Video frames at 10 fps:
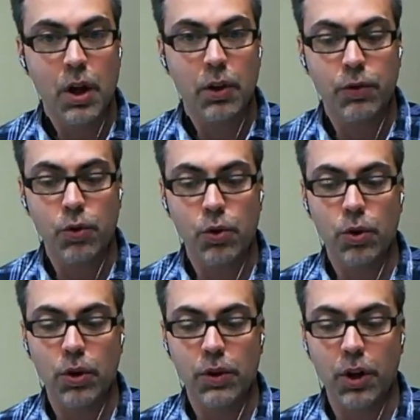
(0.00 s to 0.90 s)

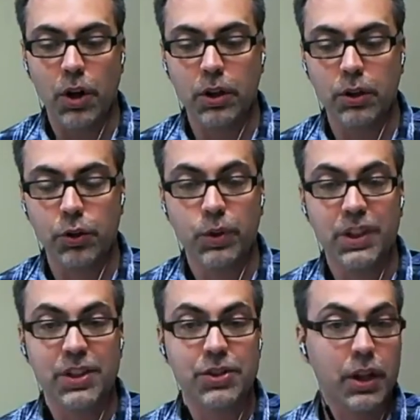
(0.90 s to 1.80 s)
for the articles we
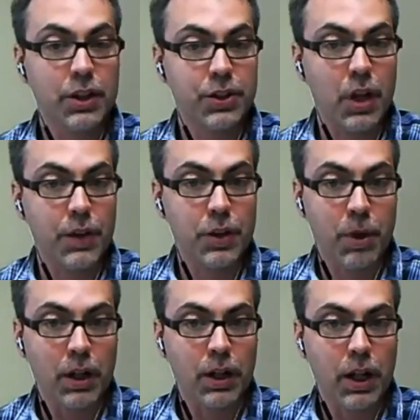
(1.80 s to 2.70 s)
discuss on this
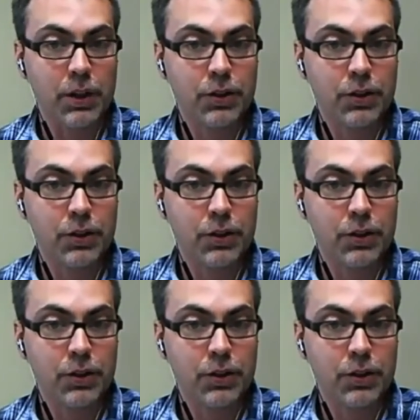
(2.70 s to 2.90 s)
podcast.